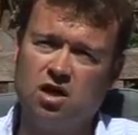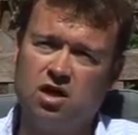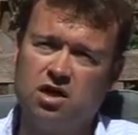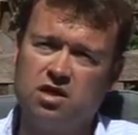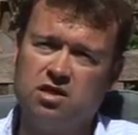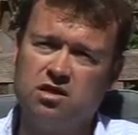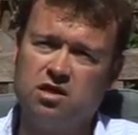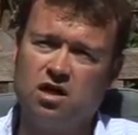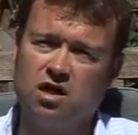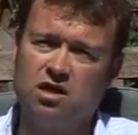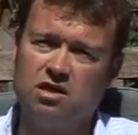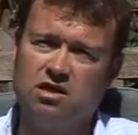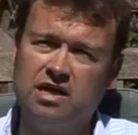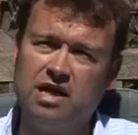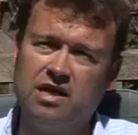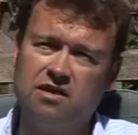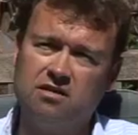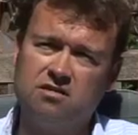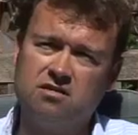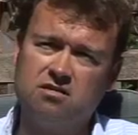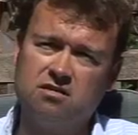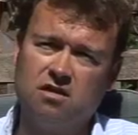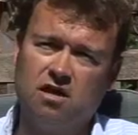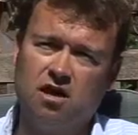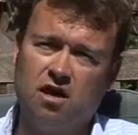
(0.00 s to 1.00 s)
I
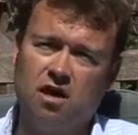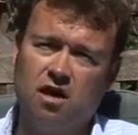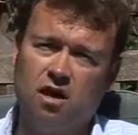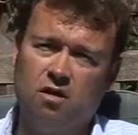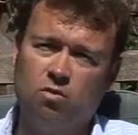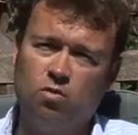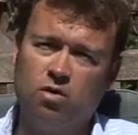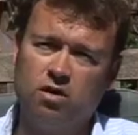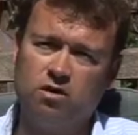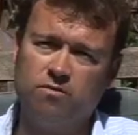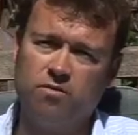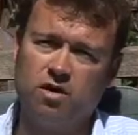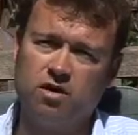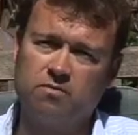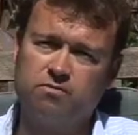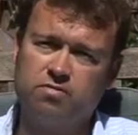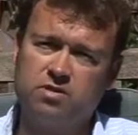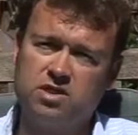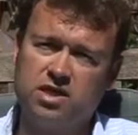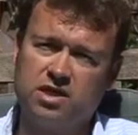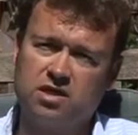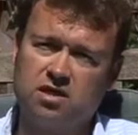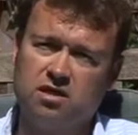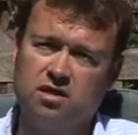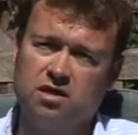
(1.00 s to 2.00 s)
let one of my
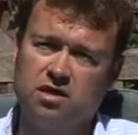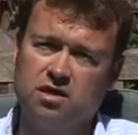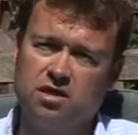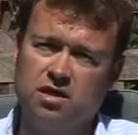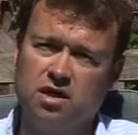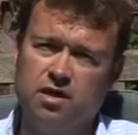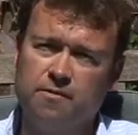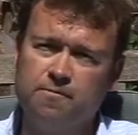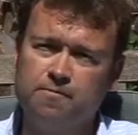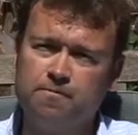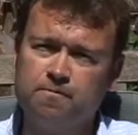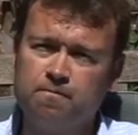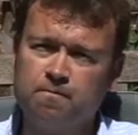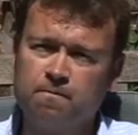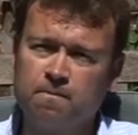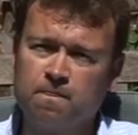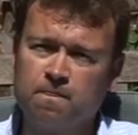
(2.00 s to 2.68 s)
particularly